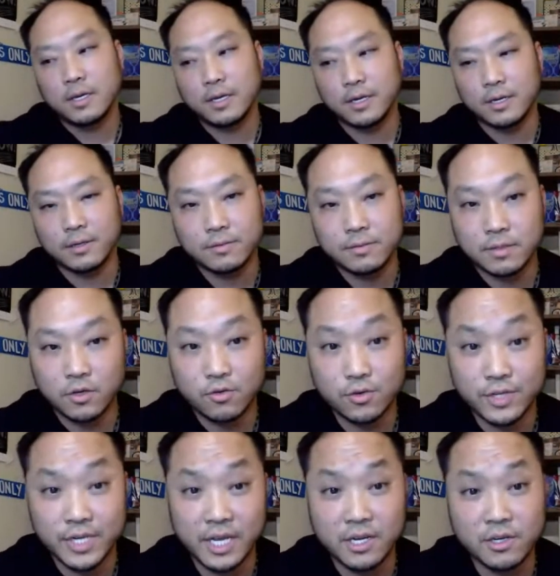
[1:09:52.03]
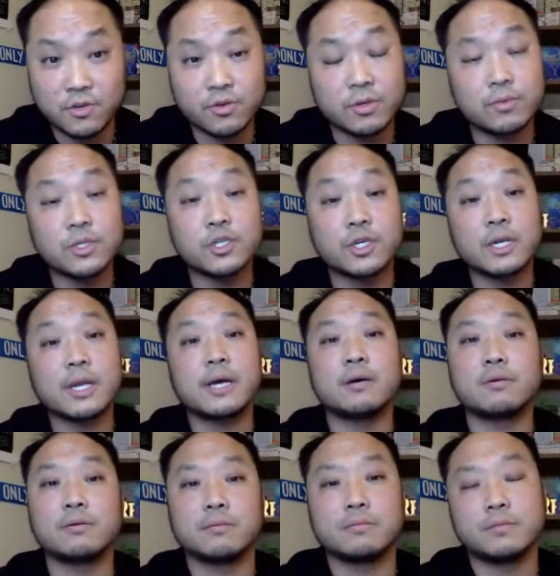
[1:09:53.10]
the cruising industry was shut
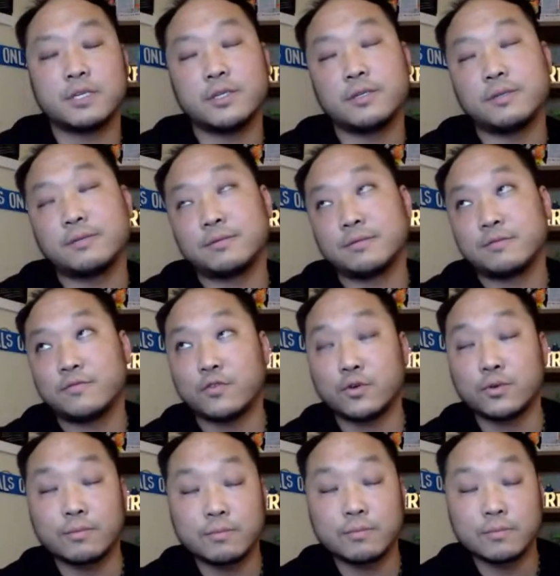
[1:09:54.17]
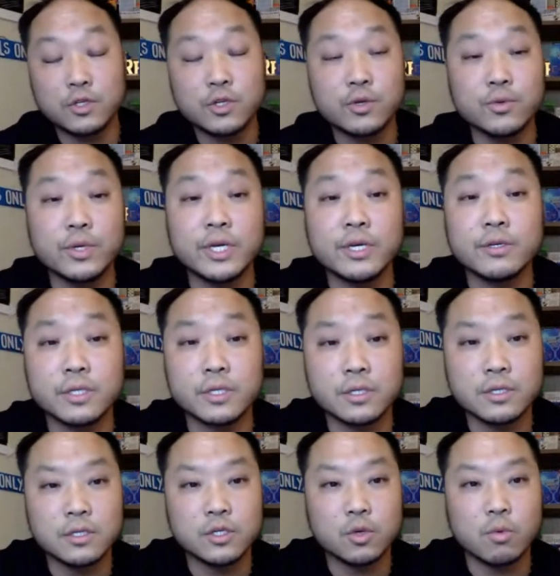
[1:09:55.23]
down for 2 years
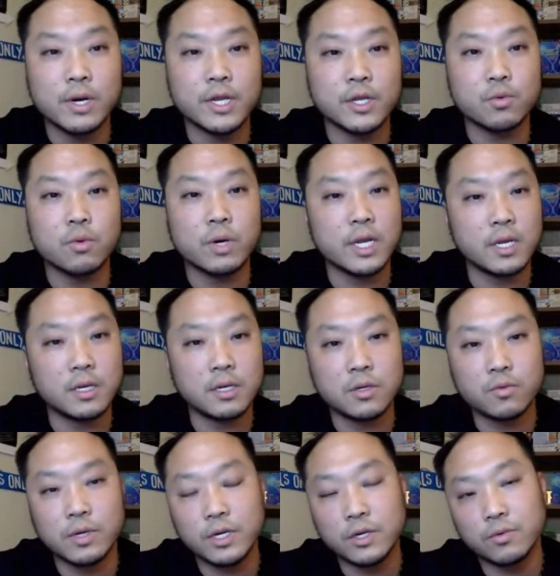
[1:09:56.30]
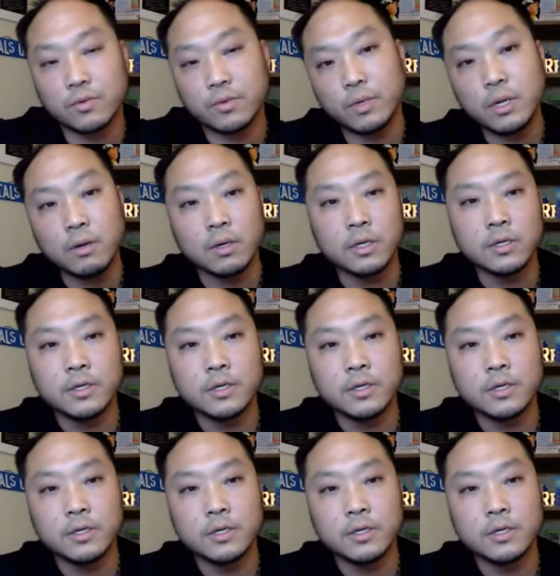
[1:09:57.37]
in 2020 and 2021?